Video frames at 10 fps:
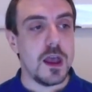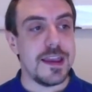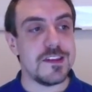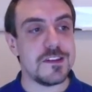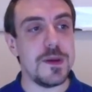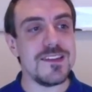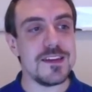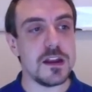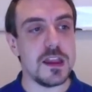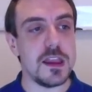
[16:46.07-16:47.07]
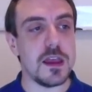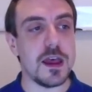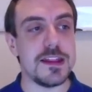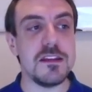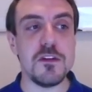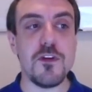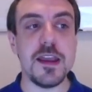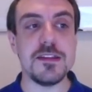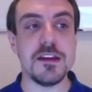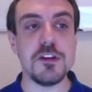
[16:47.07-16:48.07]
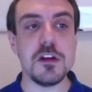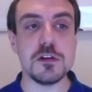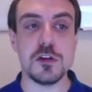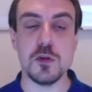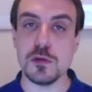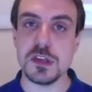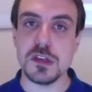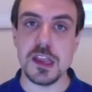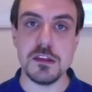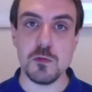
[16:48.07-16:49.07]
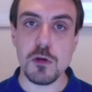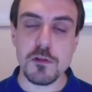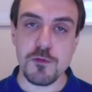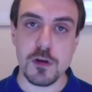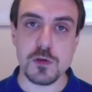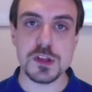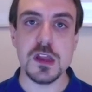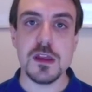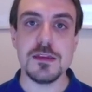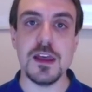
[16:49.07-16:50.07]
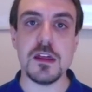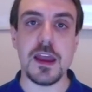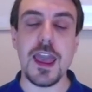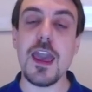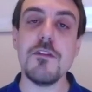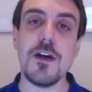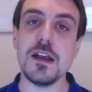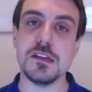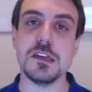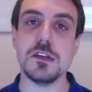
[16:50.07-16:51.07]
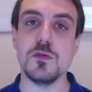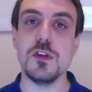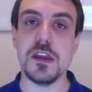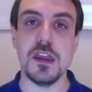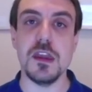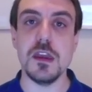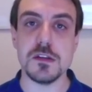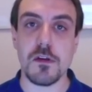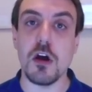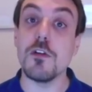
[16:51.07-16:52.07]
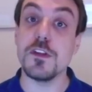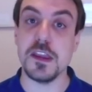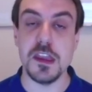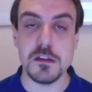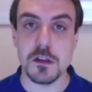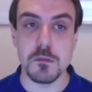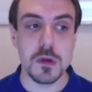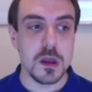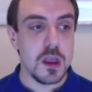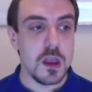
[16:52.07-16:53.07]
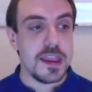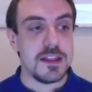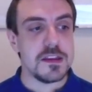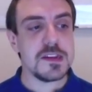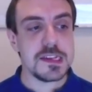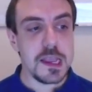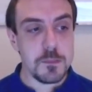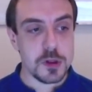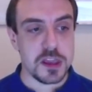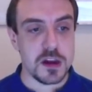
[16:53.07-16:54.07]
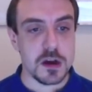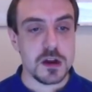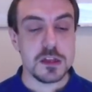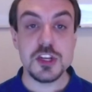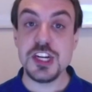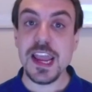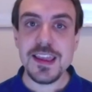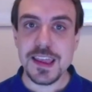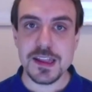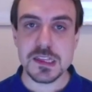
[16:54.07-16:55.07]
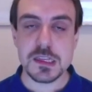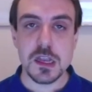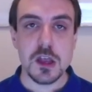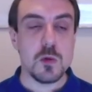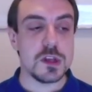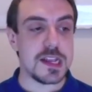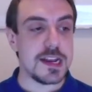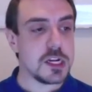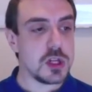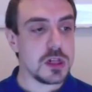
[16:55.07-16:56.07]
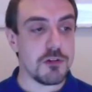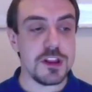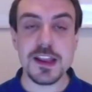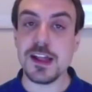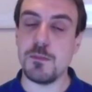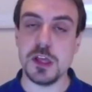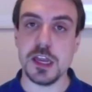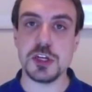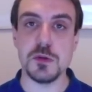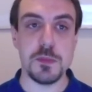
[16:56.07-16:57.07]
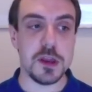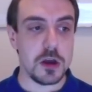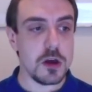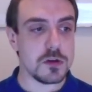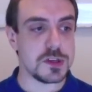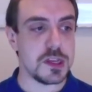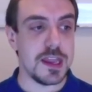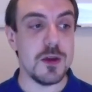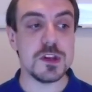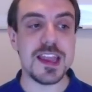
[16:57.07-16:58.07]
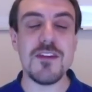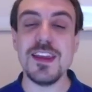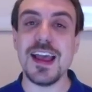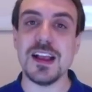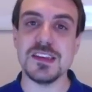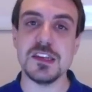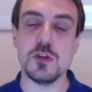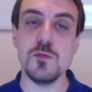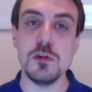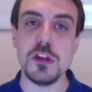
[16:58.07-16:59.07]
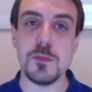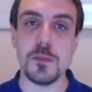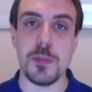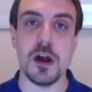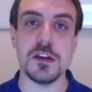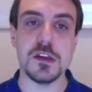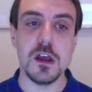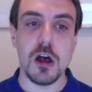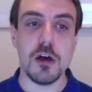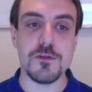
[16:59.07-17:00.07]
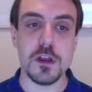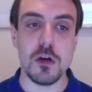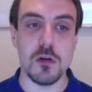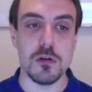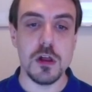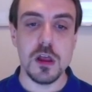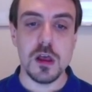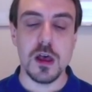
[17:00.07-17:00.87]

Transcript: is basically identifying the critical tools in the workflows that have access to the keys of the kingdom. In this example here, Jenkins was an actual critical application because he was having access to multiple parts of the whole